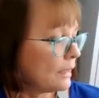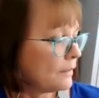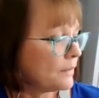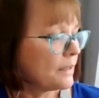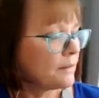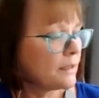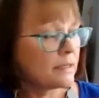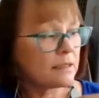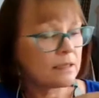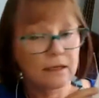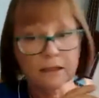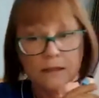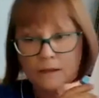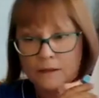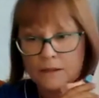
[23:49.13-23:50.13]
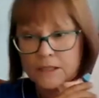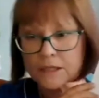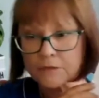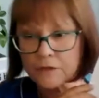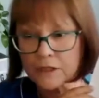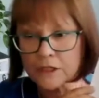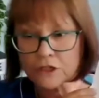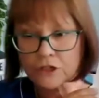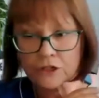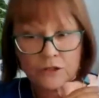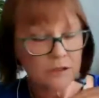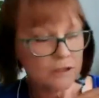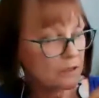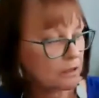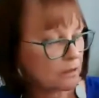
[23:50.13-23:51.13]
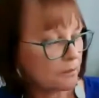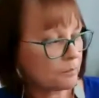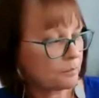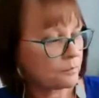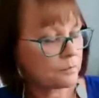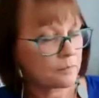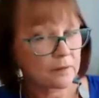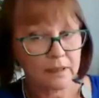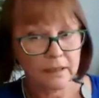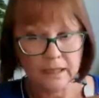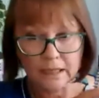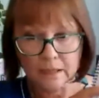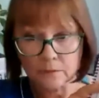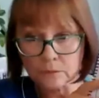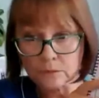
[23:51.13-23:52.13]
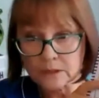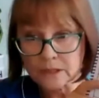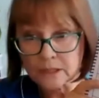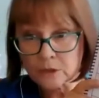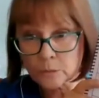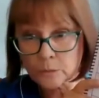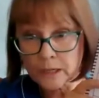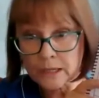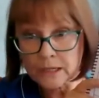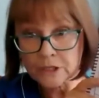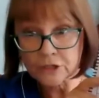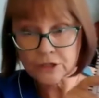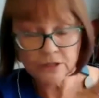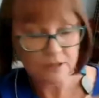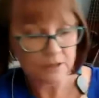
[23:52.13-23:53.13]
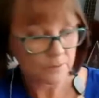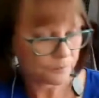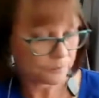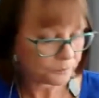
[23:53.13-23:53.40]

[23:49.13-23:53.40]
Then there's the definitions in single pages.